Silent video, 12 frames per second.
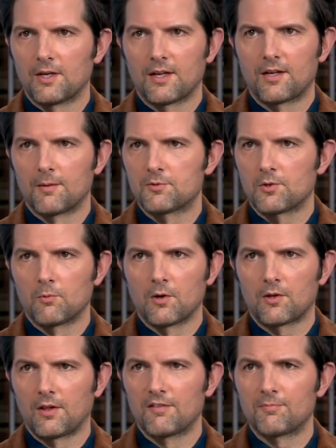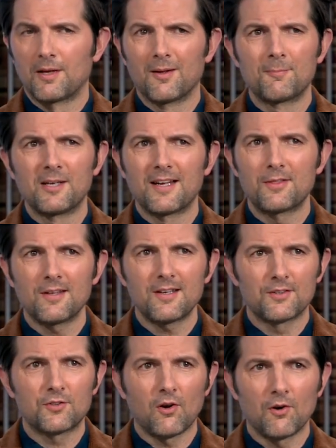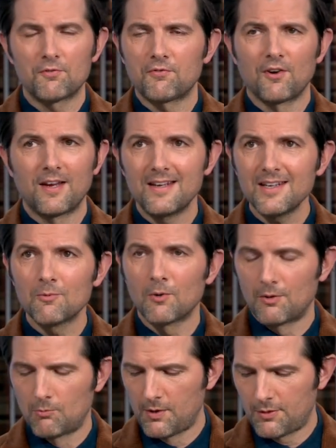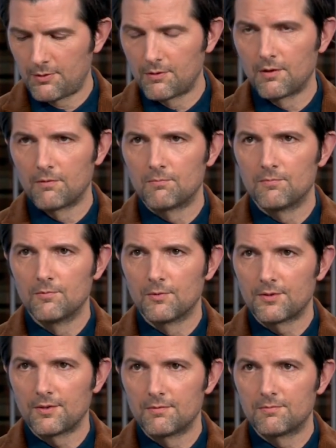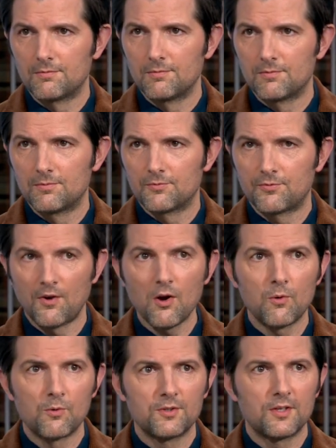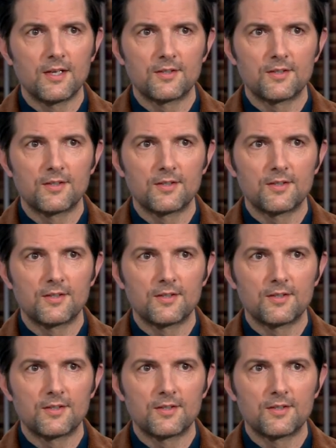when it comes to work-life balance. I mean, I think it's hard for anyone with the with the phone. Yeah.